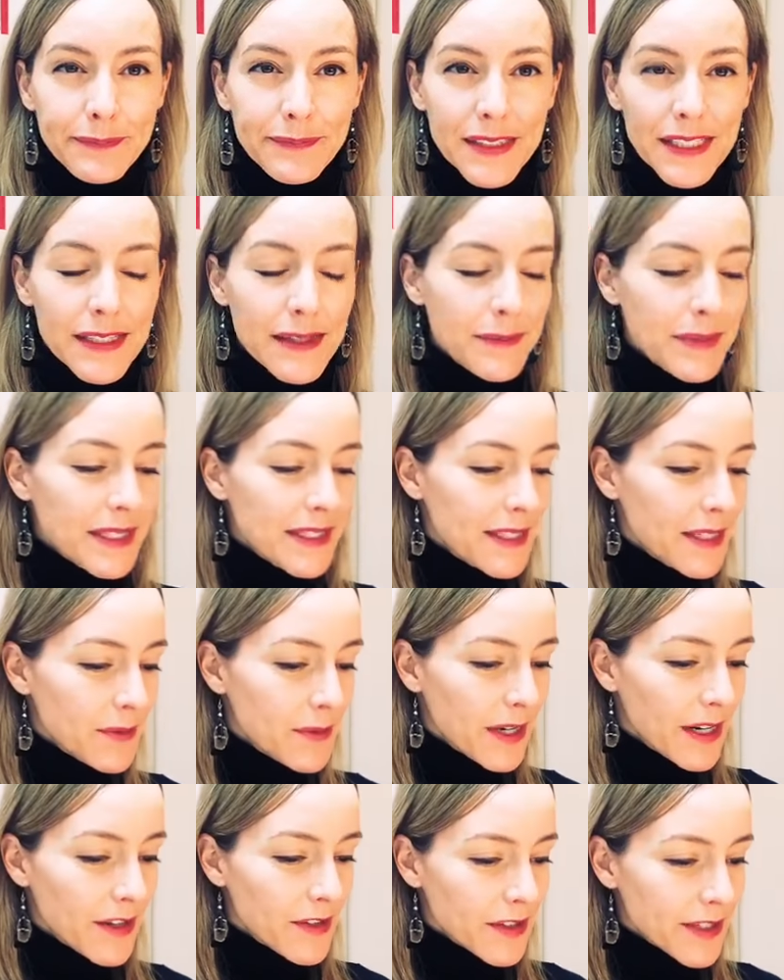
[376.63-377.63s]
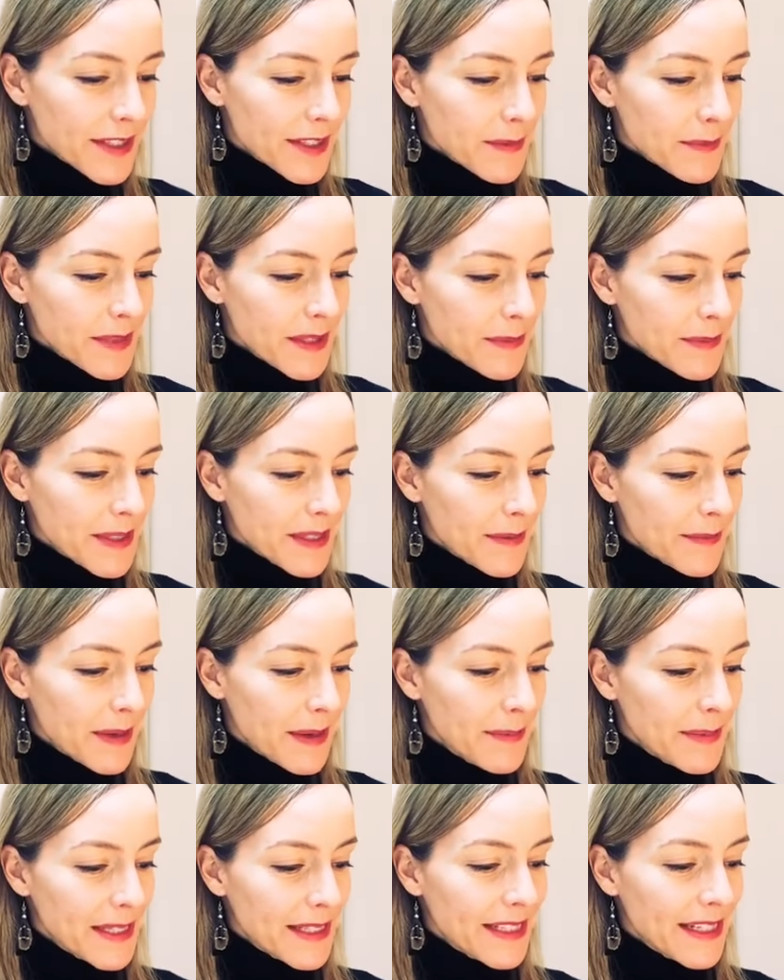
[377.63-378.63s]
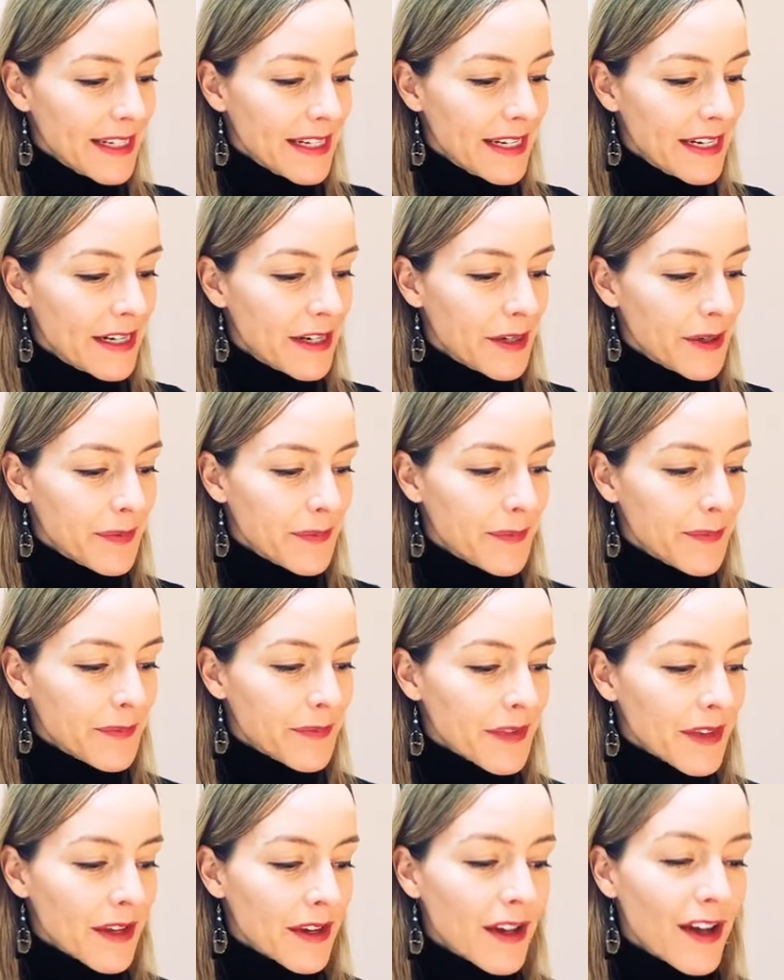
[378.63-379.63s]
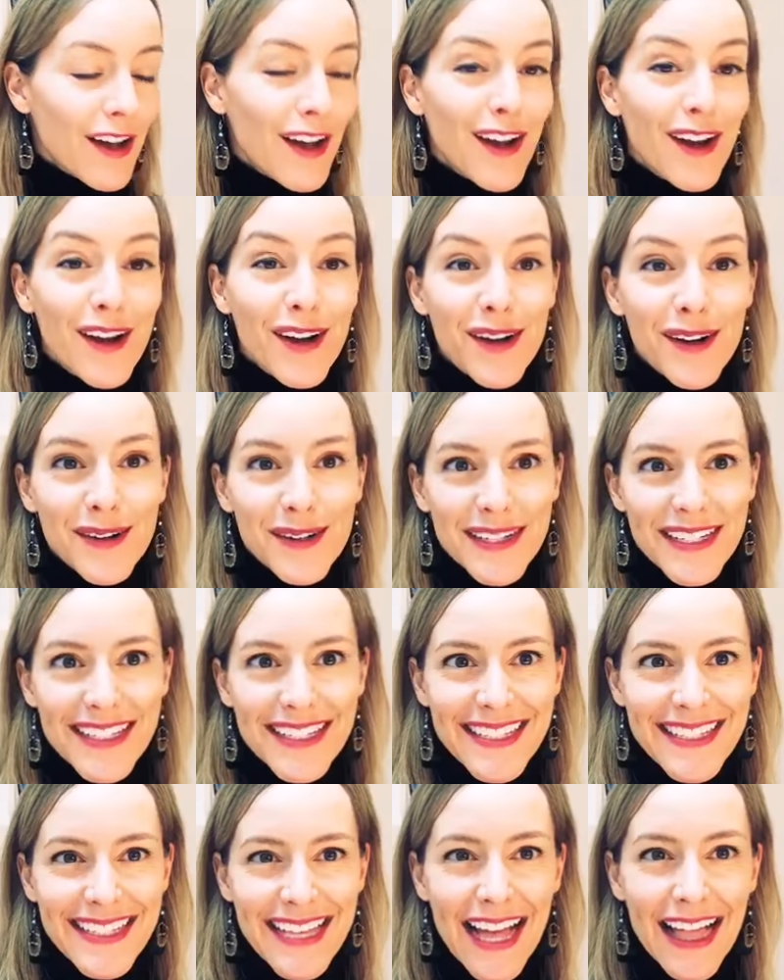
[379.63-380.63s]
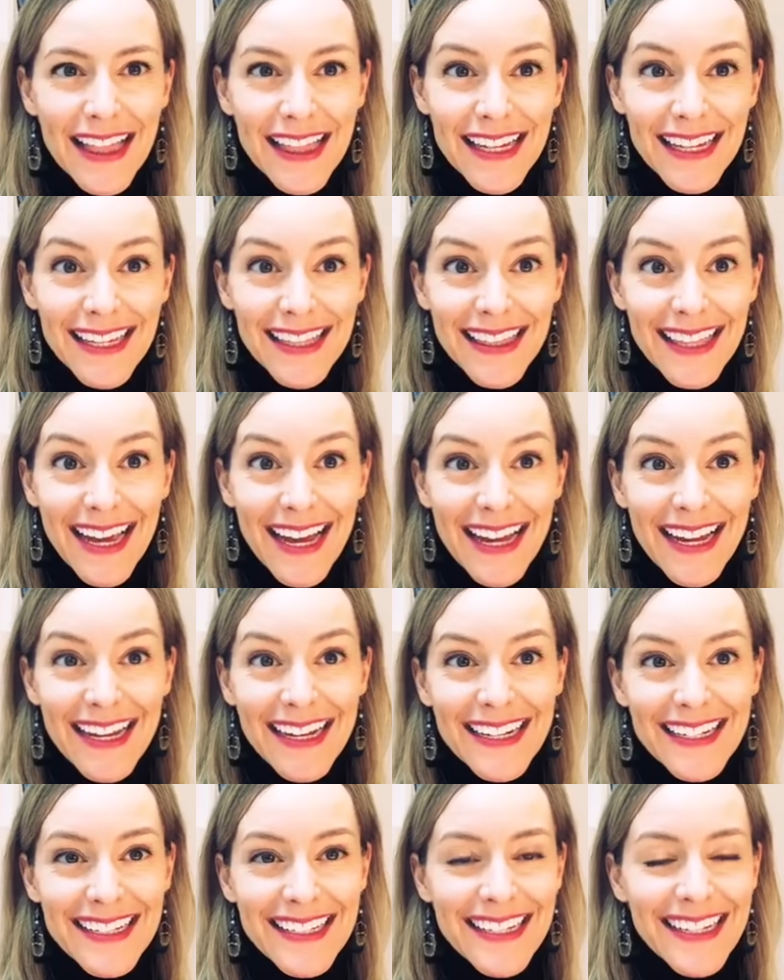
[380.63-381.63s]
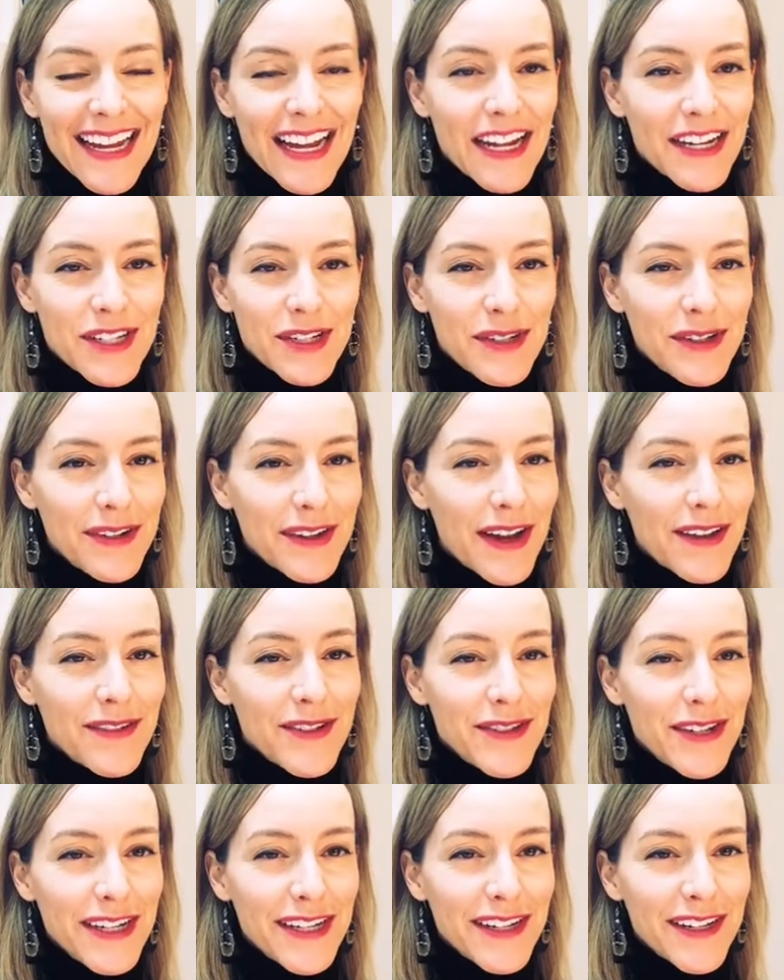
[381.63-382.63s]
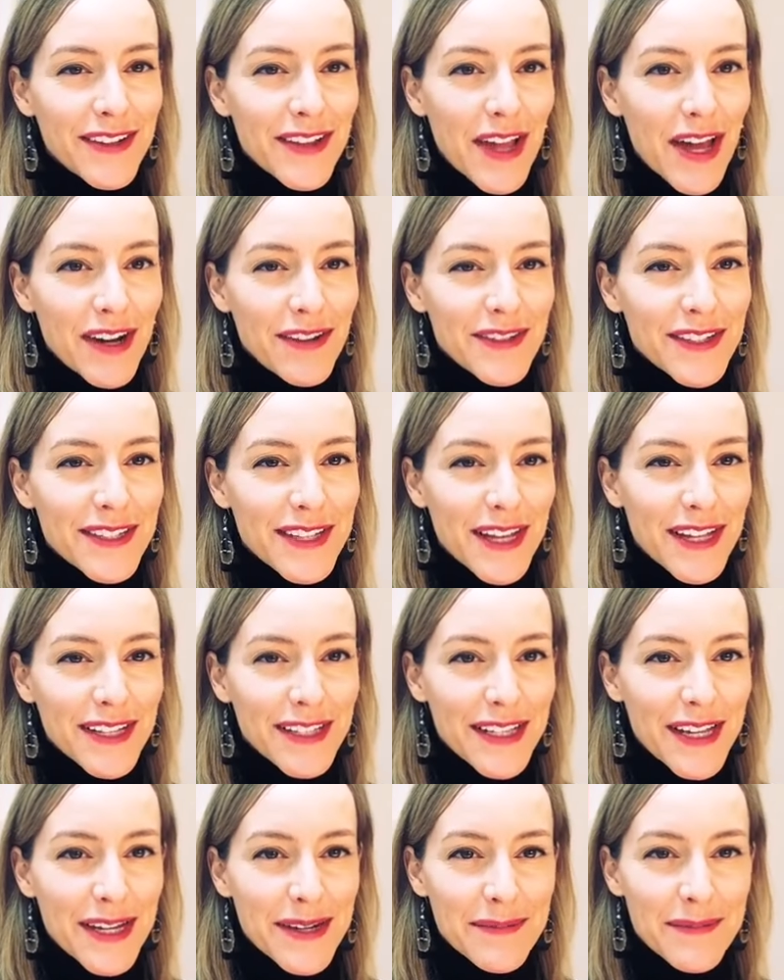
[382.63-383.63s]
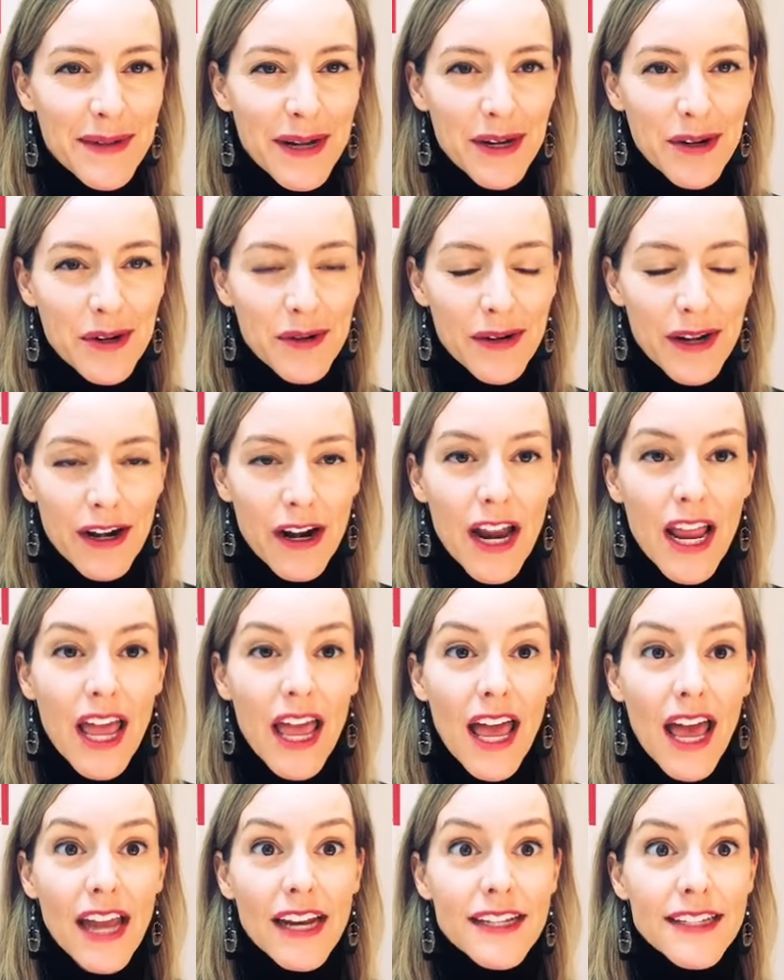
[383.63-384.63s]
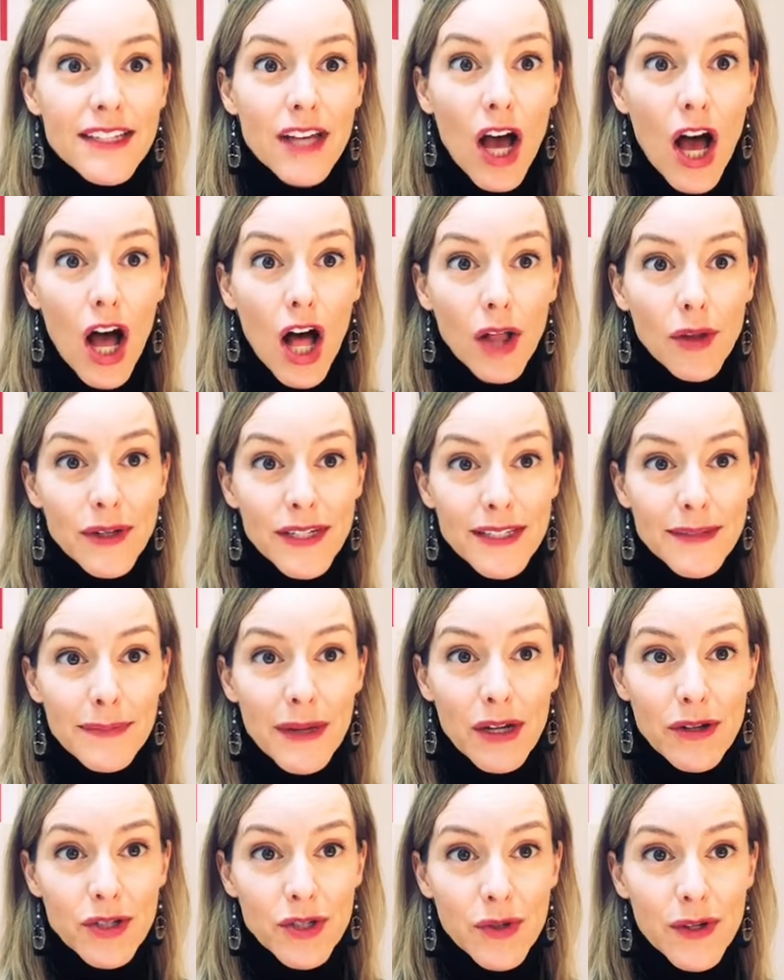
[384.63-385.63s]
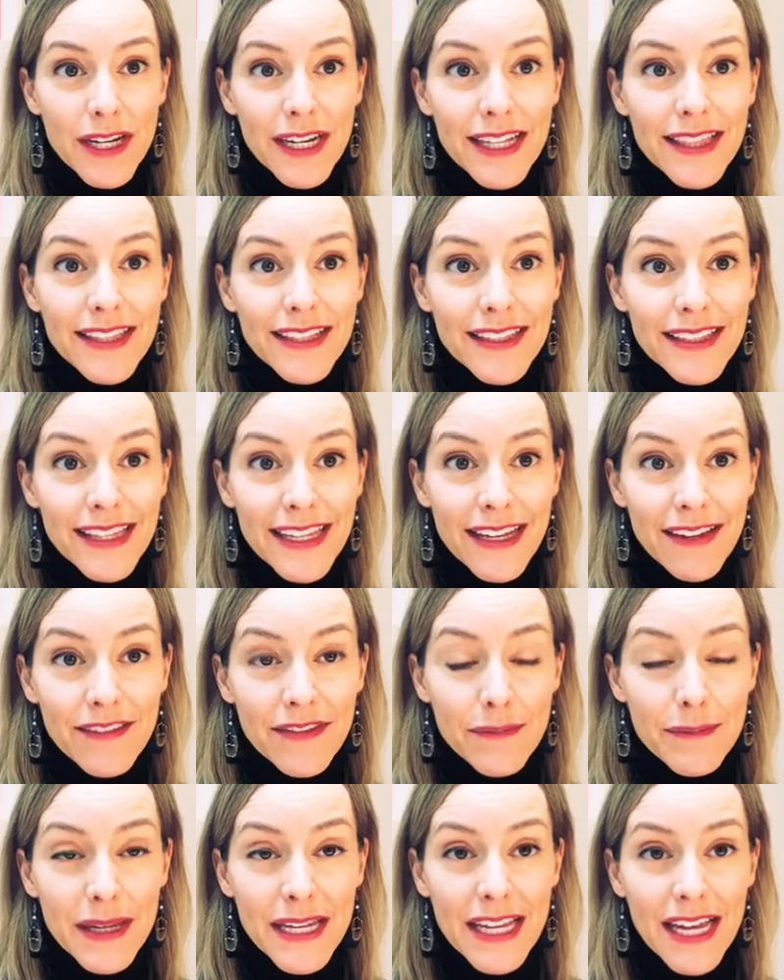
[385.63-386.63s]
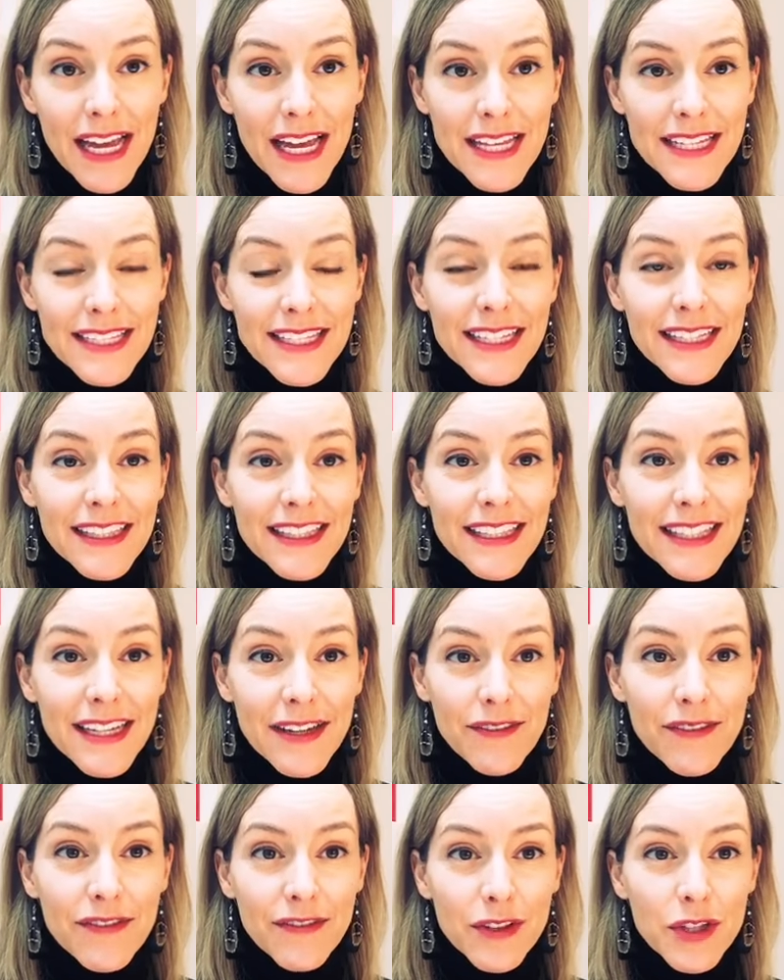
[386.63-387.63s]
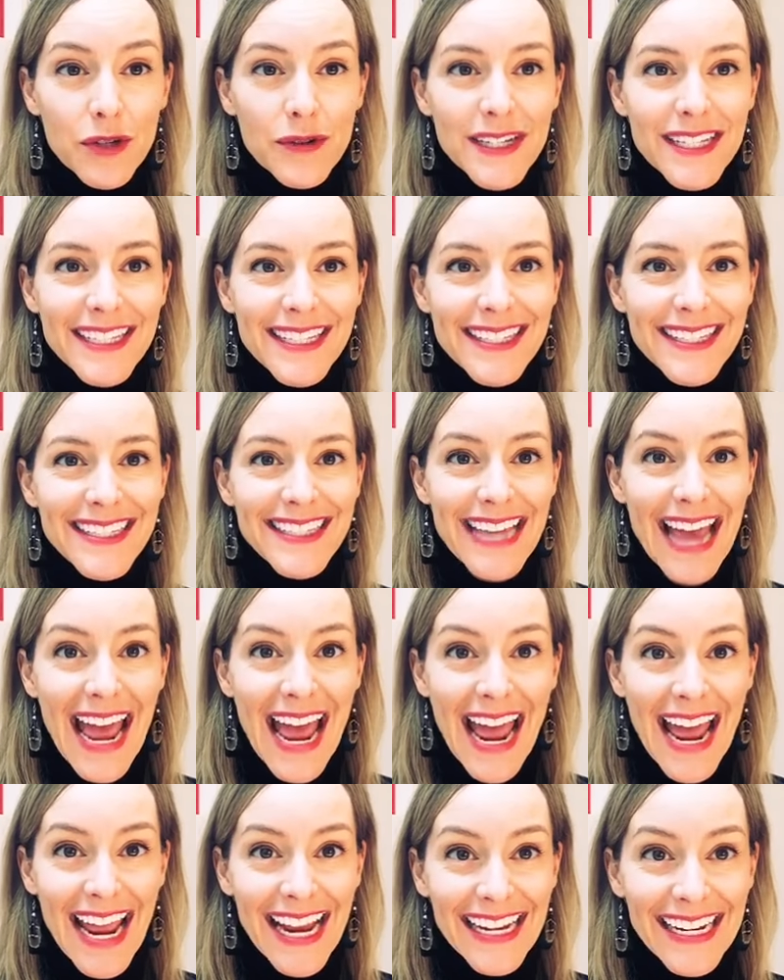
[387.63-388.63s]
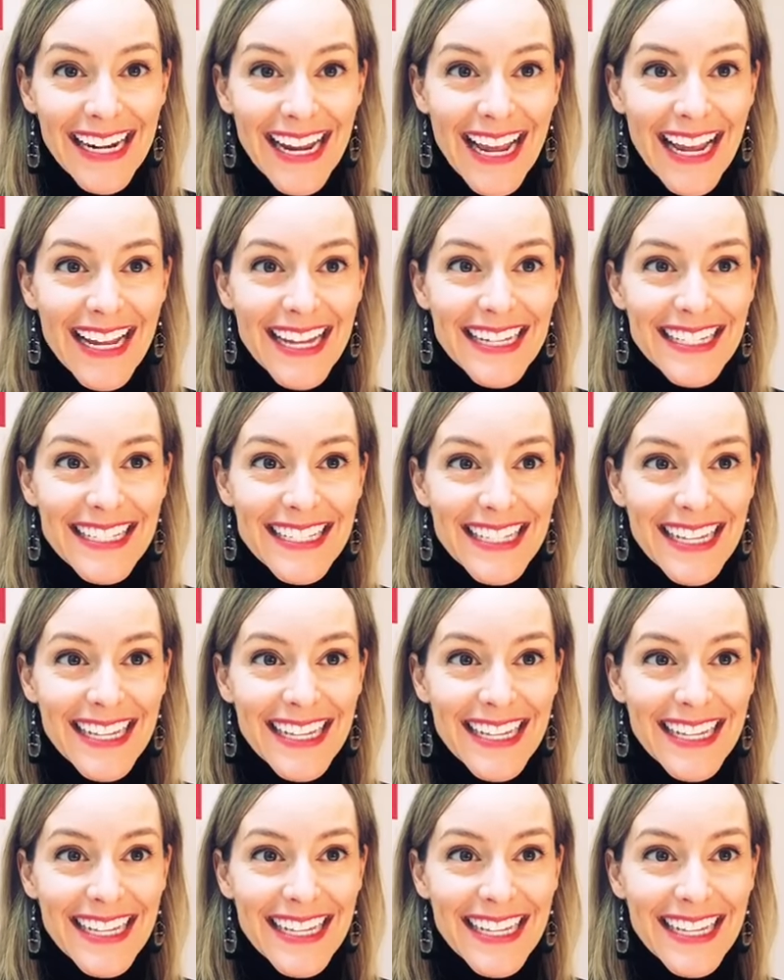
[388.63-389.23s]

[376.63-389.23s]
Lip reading: me see, what other symptoms am I missing here? Oh, cellulite. I've treated a lot of cellulite in my career, and it's always about treating the lymph because the lymph fluid stagnates